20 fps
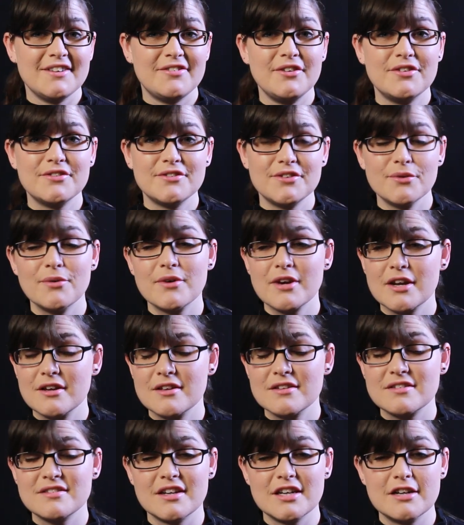If you still
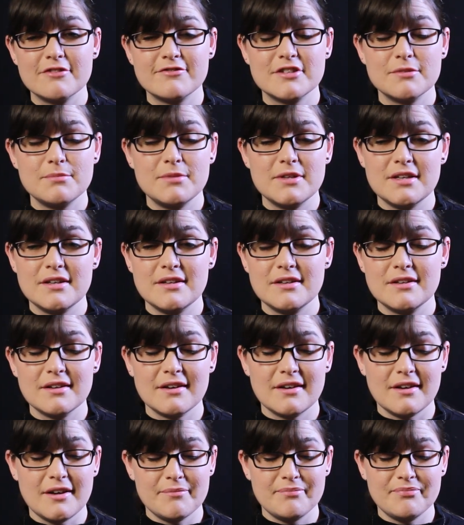wanna sign up to be
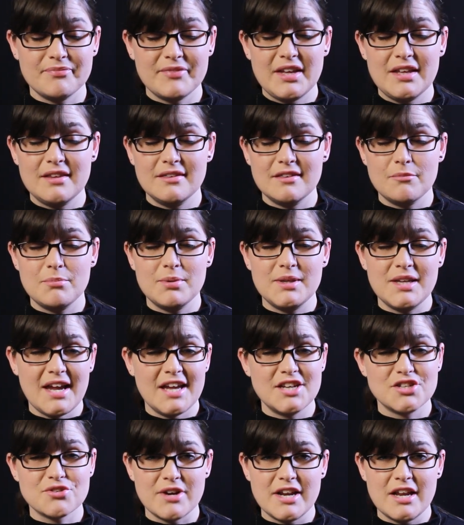um, in the
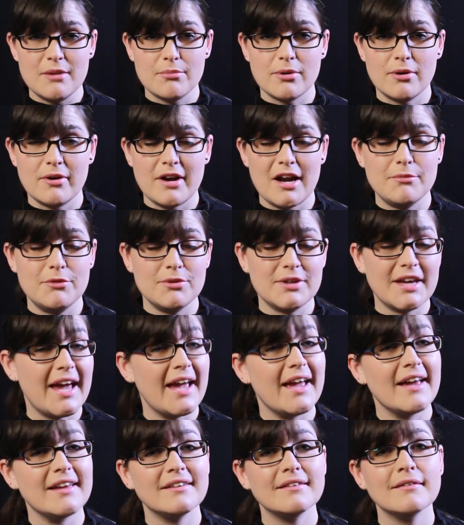PA training program, you
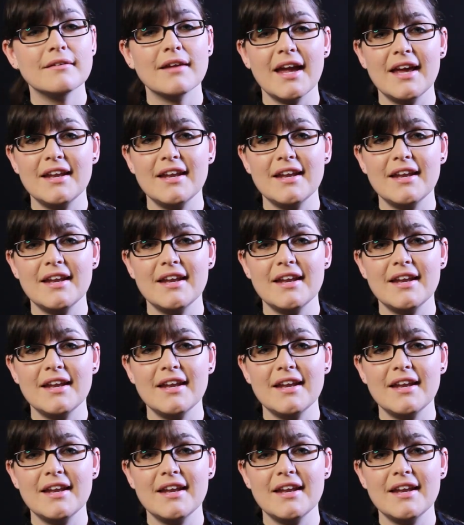can.